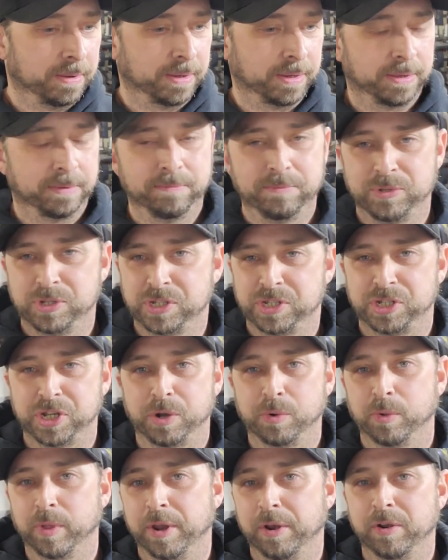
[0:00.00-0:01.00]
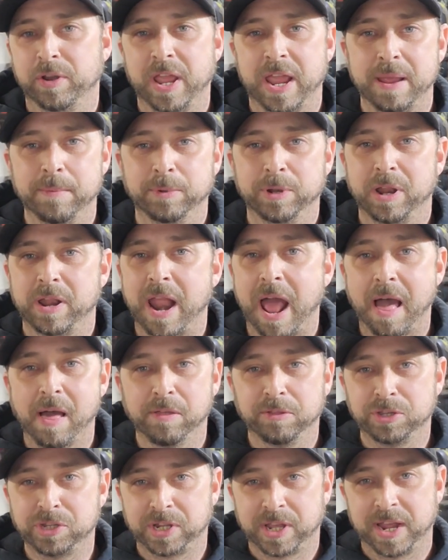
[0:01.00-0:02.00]
um, just general entertainment
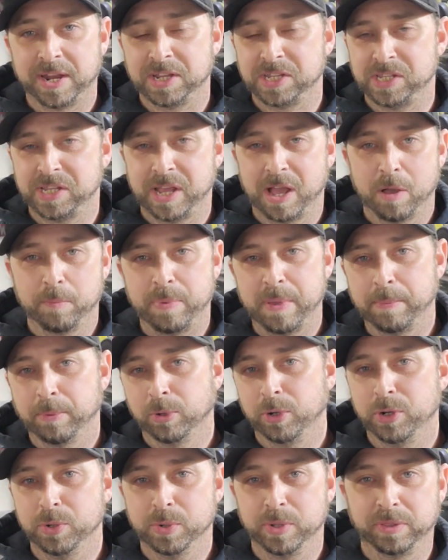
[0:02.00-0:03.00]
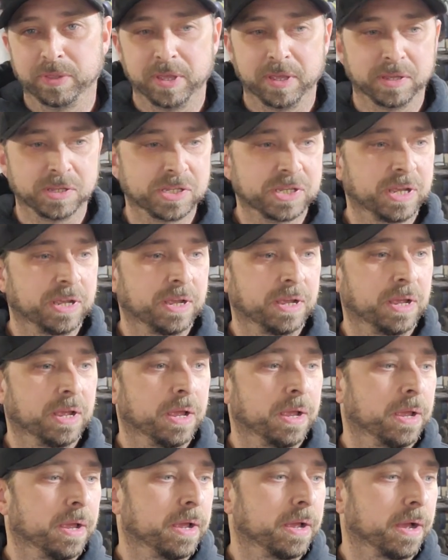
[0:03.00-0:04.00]
knowledge to kind of see how people are doing things,
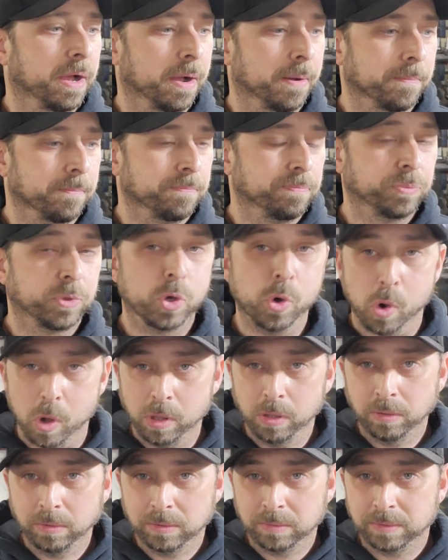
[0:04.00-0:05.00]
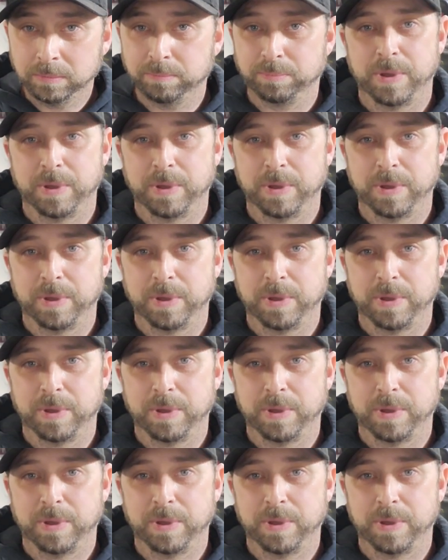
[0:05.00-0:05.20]
um, cool.